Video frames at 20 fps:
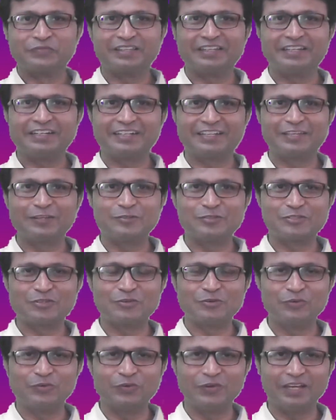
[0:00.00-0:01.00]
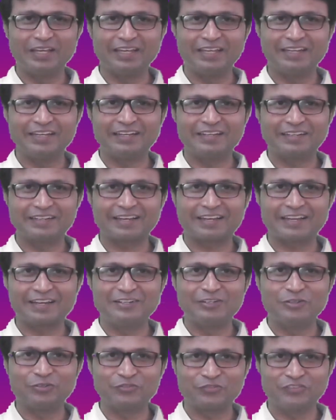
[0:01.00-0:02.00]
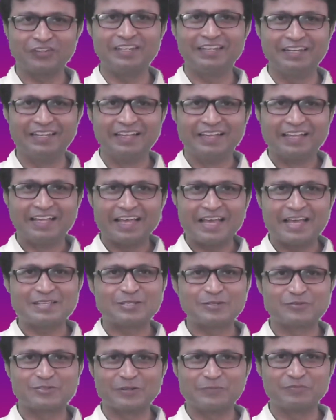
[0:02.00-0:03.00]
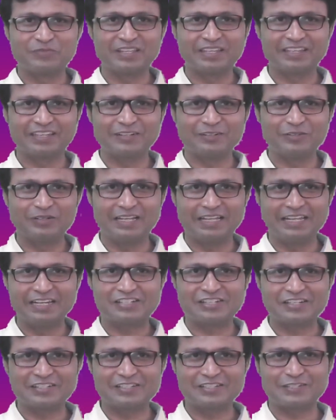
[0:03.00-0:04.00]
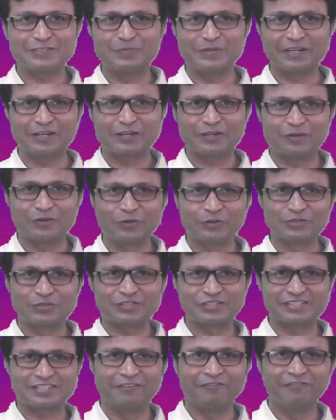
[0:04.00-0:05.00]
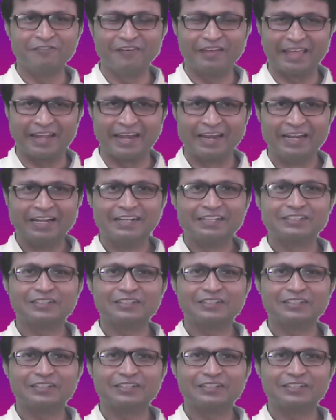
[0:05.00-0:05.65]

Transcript: It gives you a kind of feel as if something delicious has been cooked somewhere.